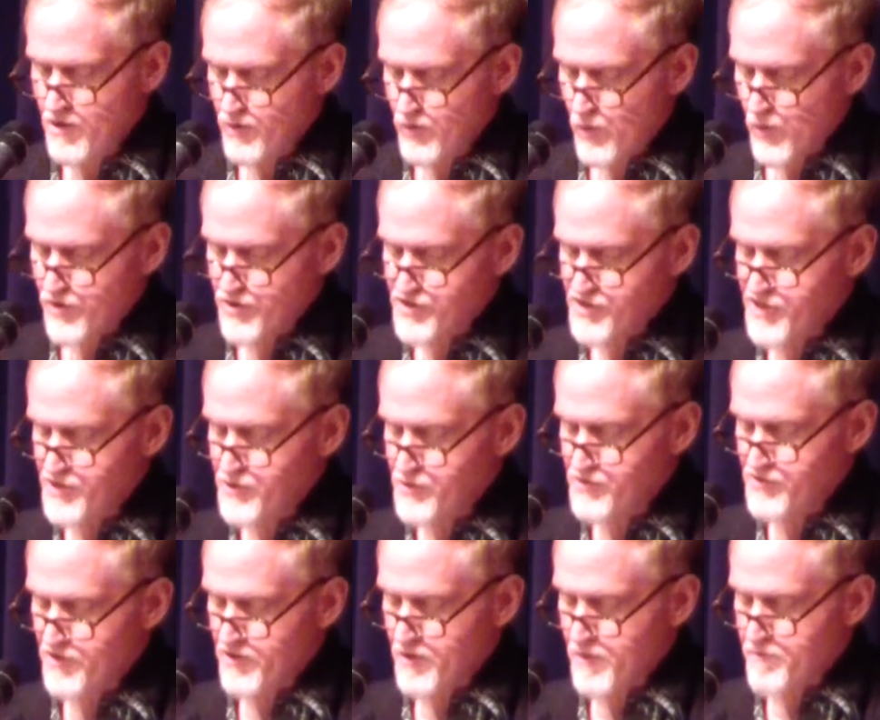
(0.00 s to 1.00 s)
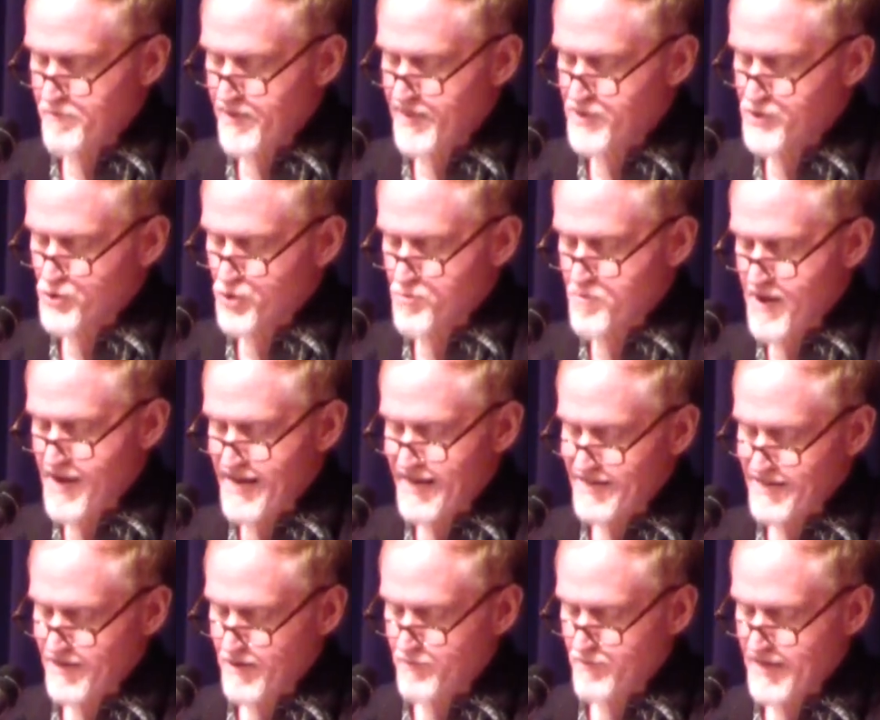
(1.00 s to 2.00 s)
nor is she using the picture
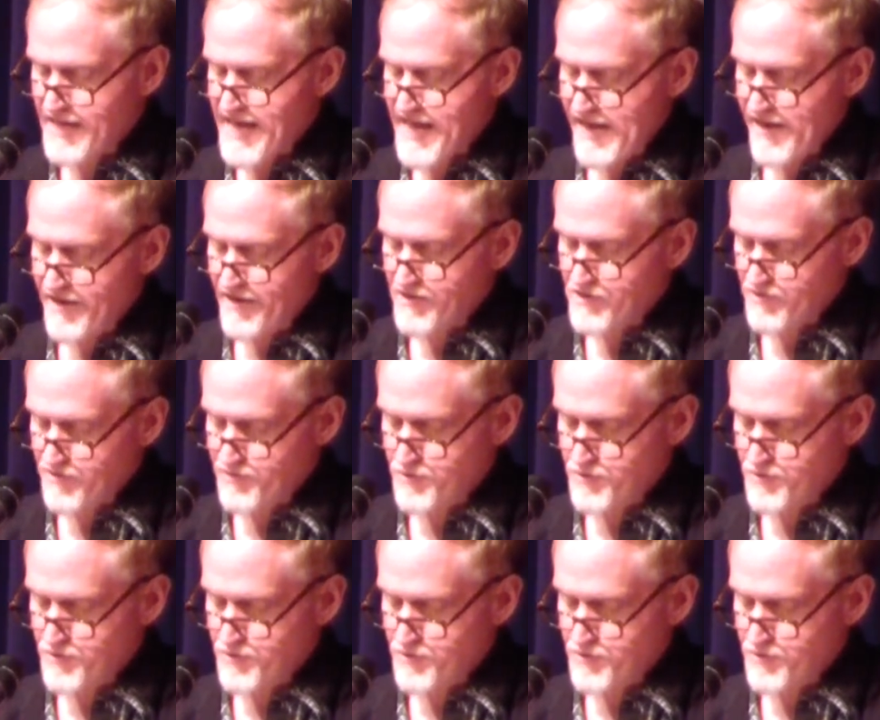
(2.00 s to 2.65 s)
painting mechanics